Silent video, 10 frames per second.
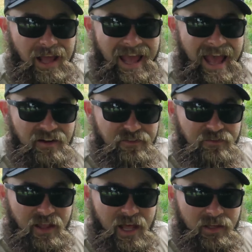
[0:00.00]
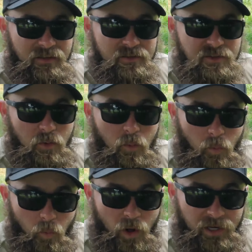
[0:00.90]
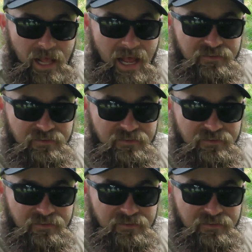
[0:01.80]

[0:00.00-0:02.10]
half of that, so 1.5